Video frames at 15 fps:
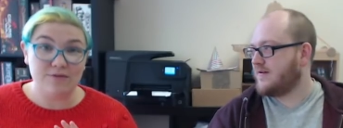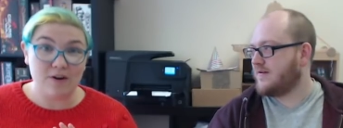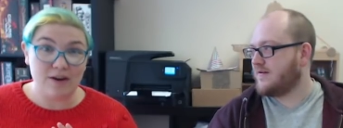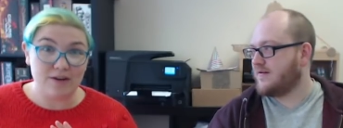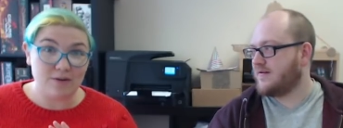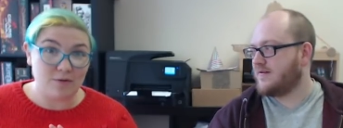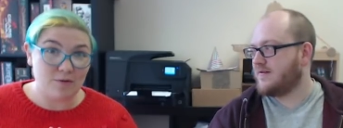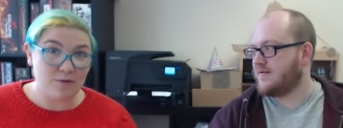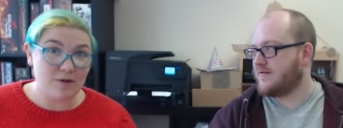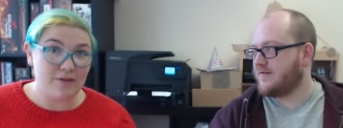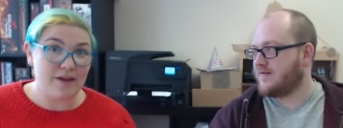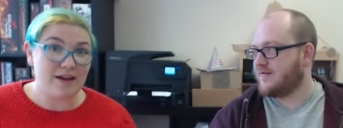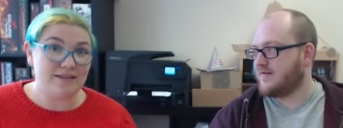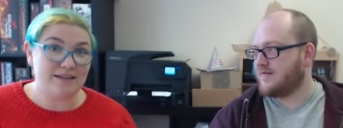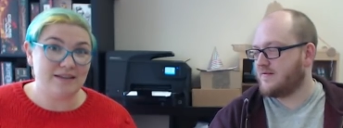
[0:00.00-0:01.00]
Speaker 1: find all of
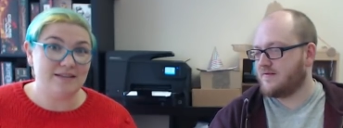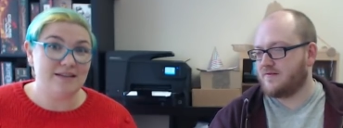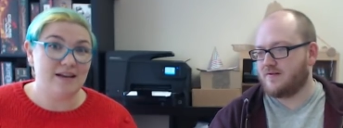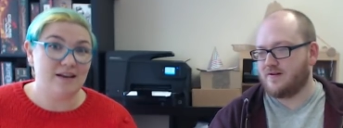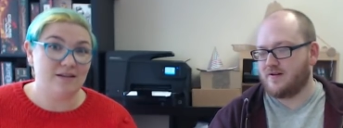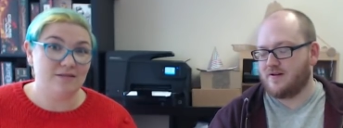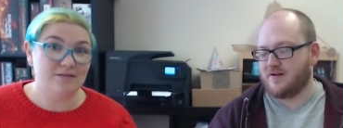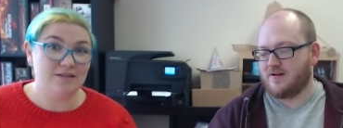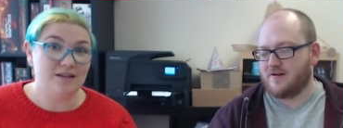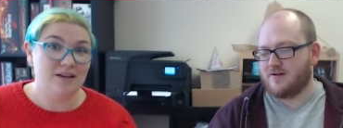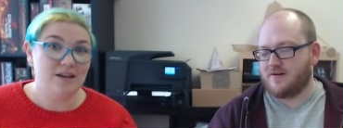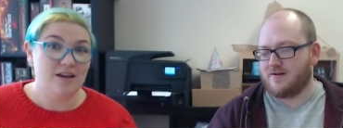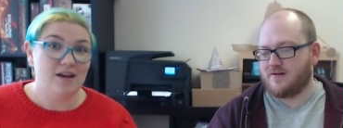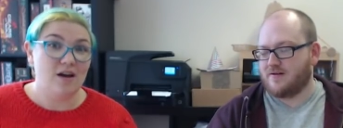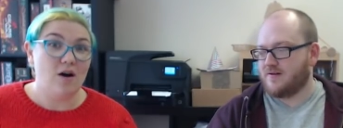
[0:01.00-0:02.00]
that detailed
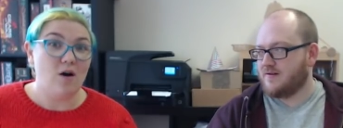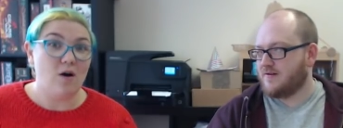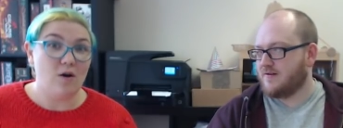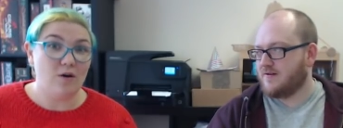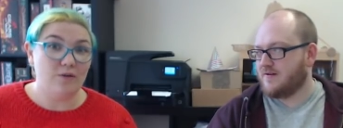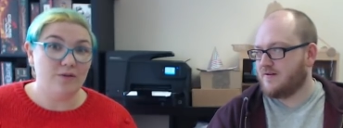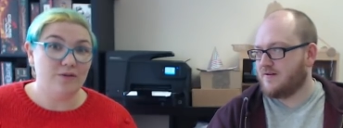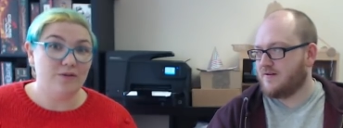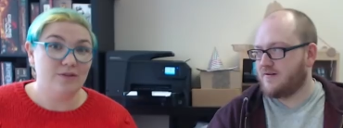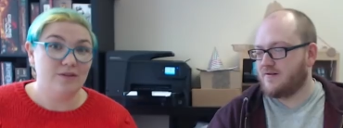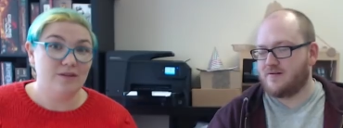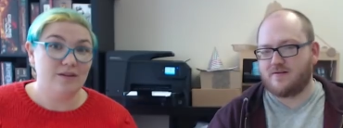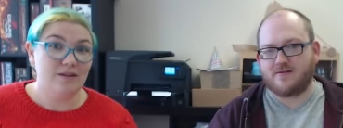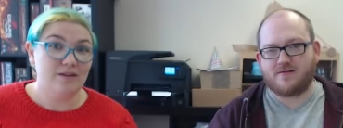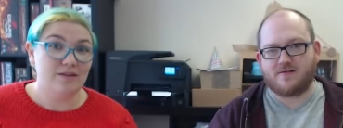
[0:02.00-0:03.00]
on
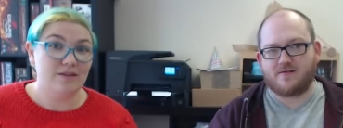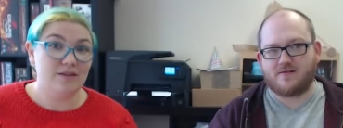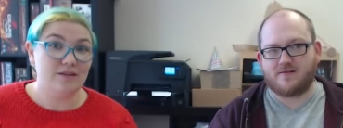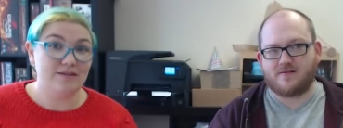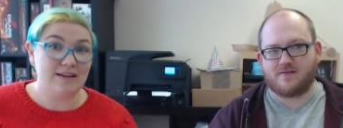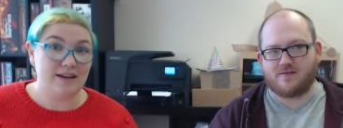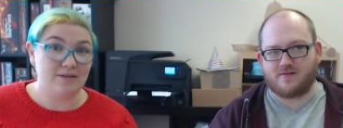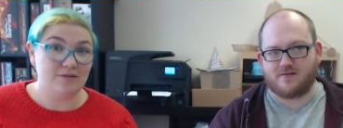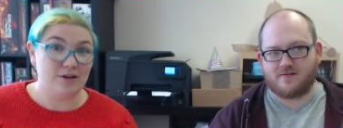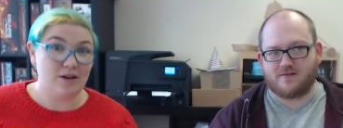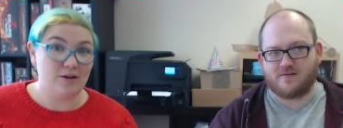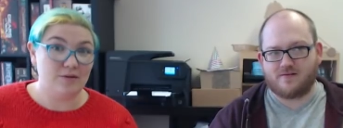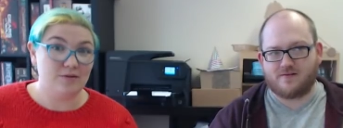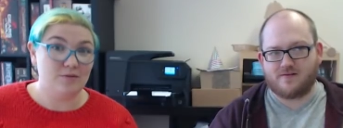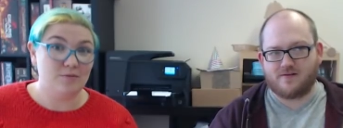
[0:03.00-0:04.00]
the
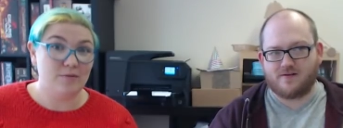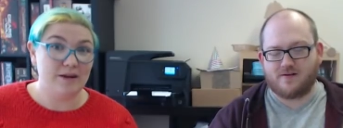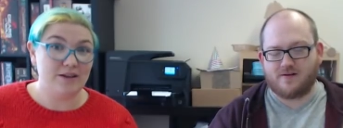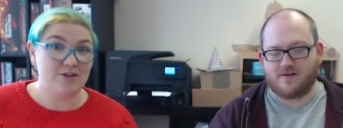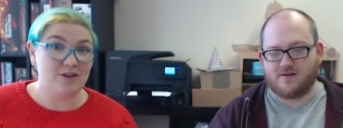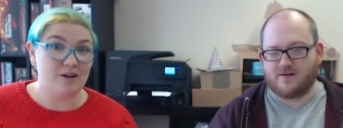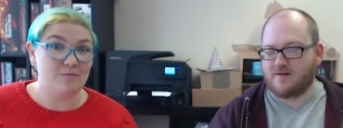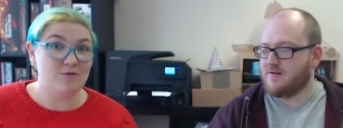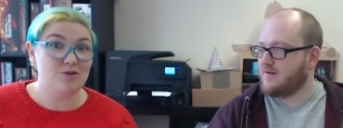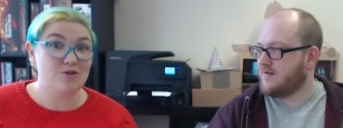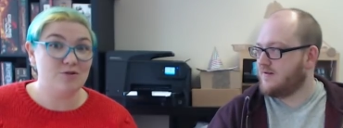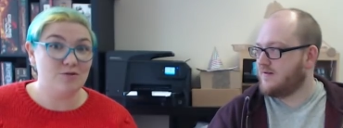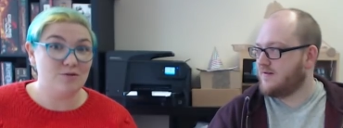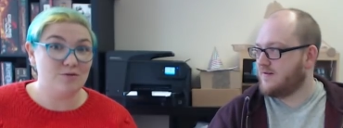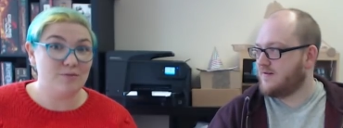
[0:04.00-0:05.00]
download, which I'm
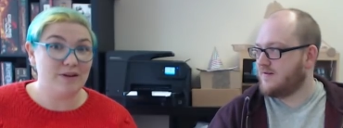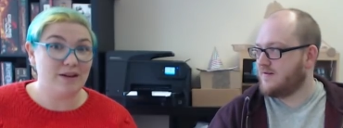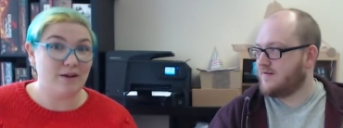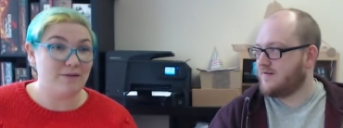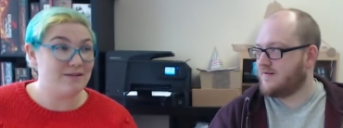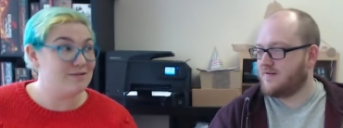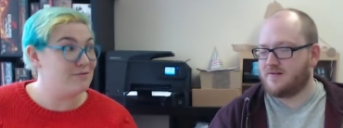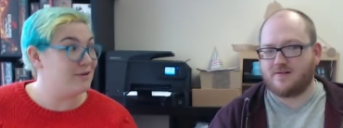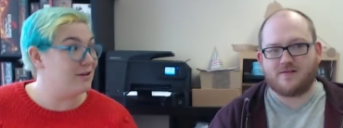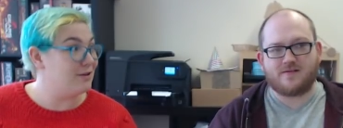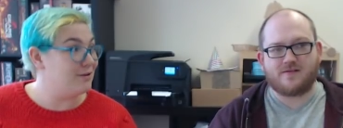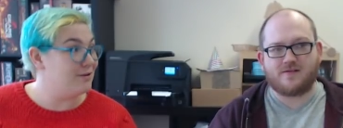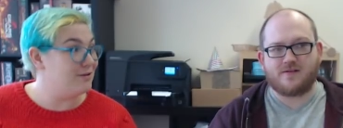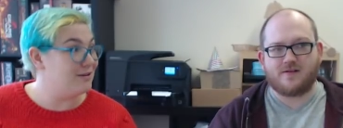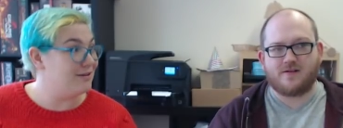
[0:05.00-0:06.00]
sure we're going to
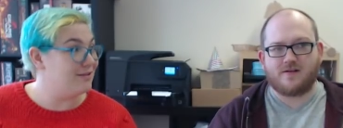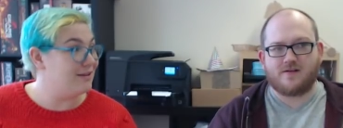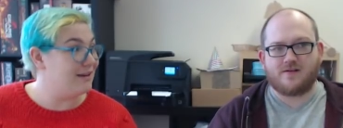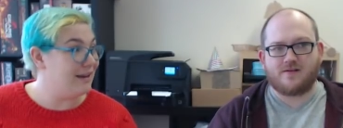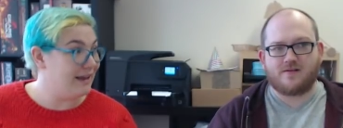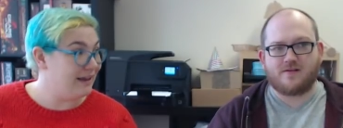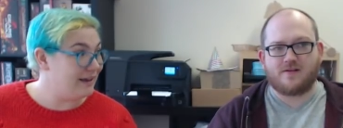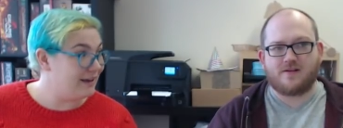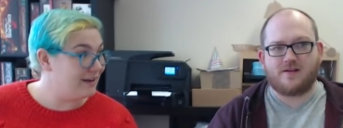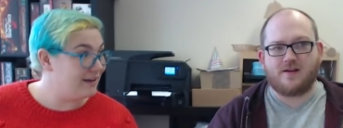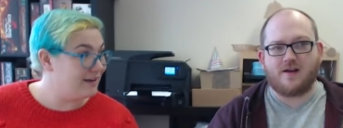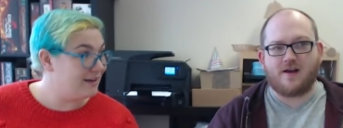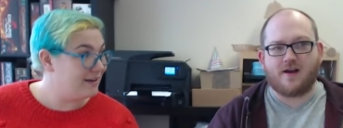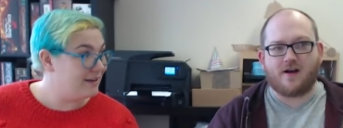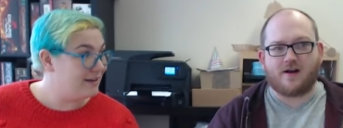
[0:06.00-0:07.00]
include
Speaker 2: in the link.
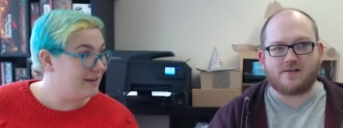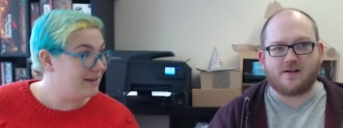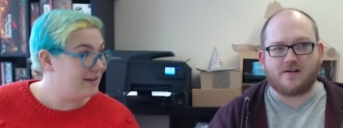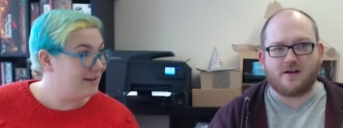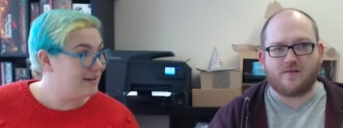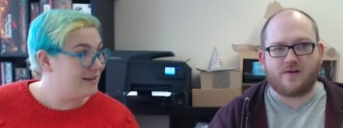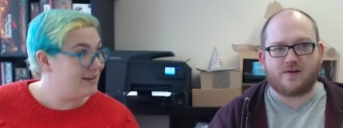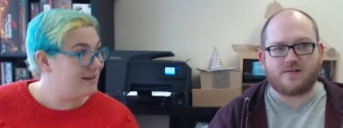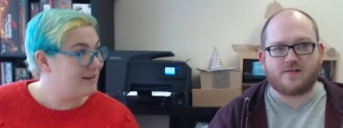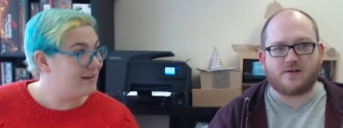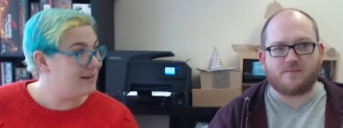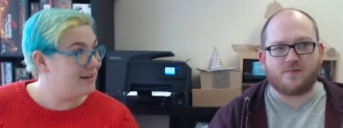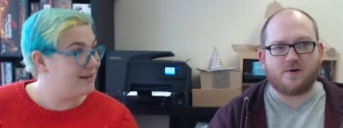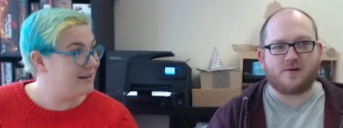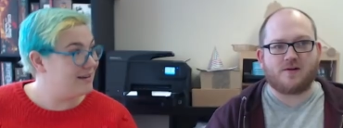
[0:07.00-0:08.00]
Yeah, I don't know if you can
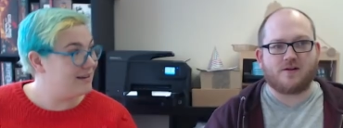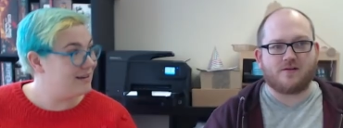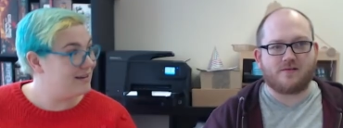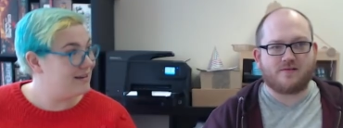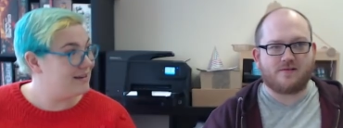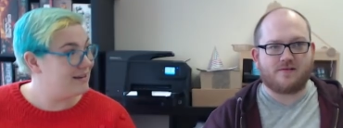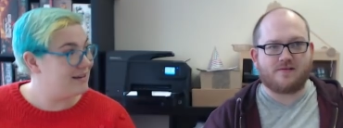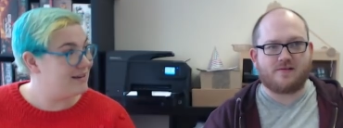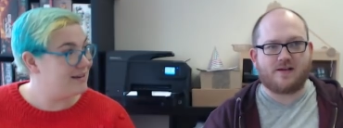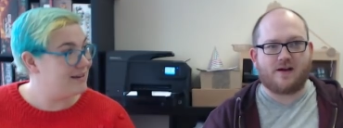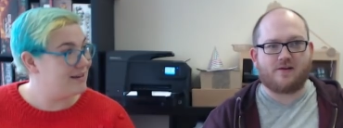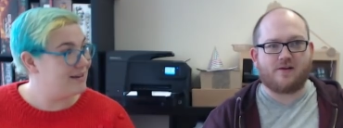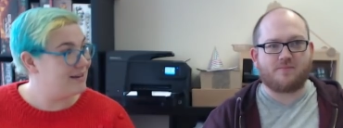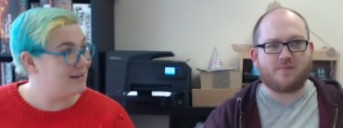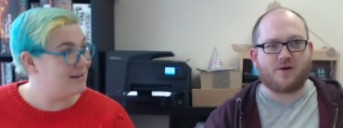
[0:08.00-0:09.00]
still put little
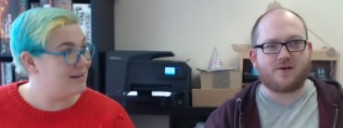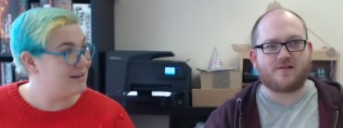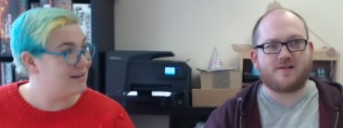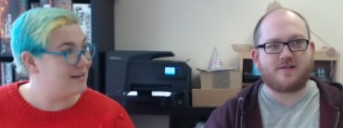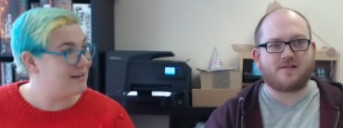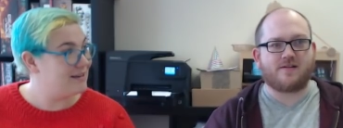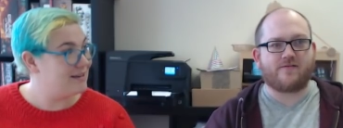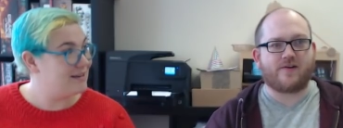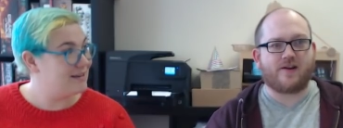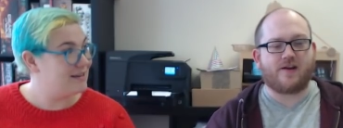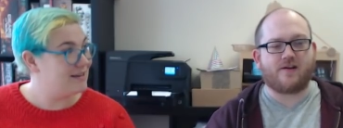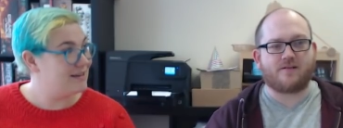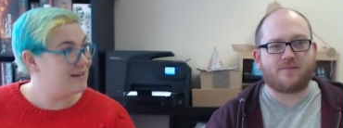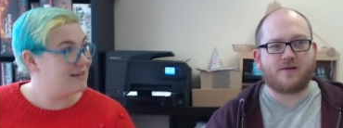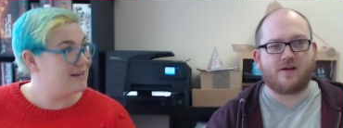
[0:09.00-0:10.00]
download boxes in
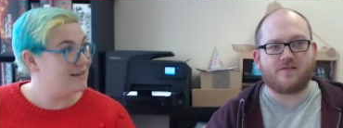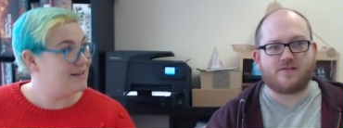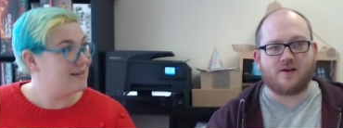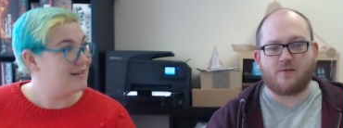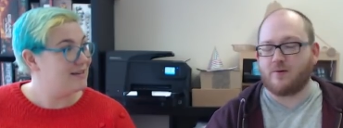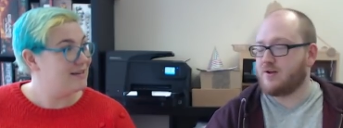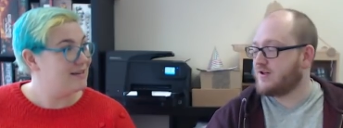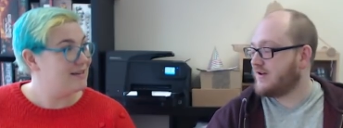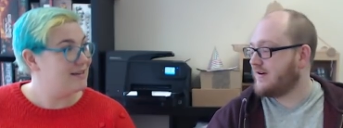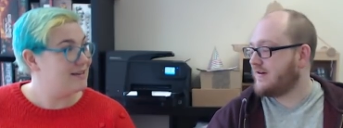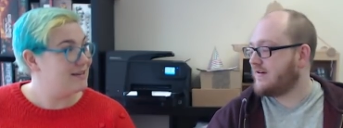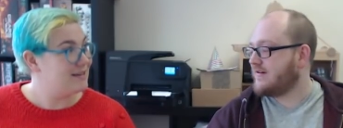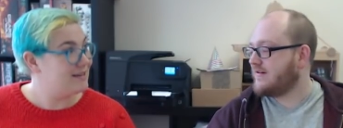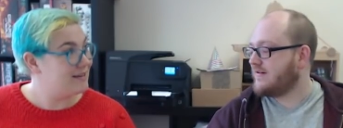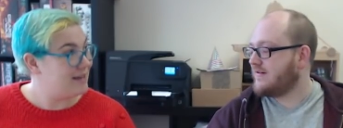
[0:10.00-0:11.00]
videos, but if so, we should.
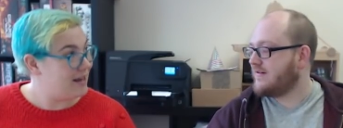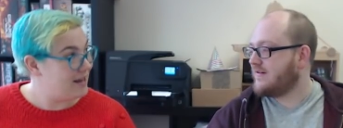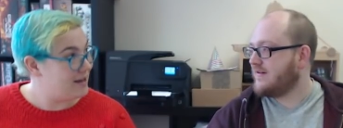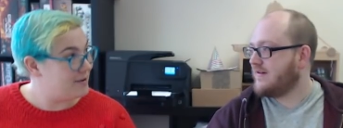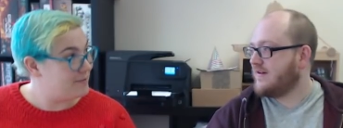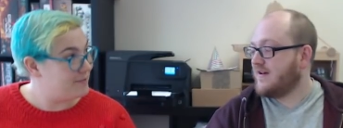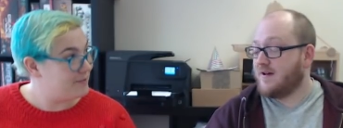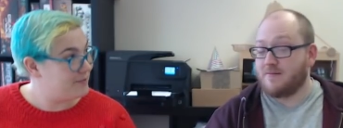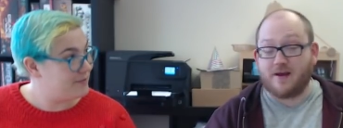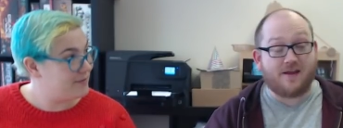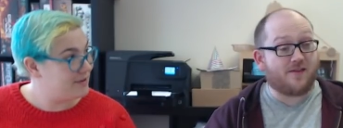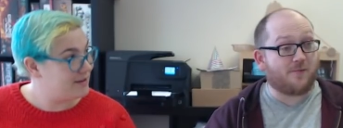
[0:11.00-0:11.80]
Yeah. But either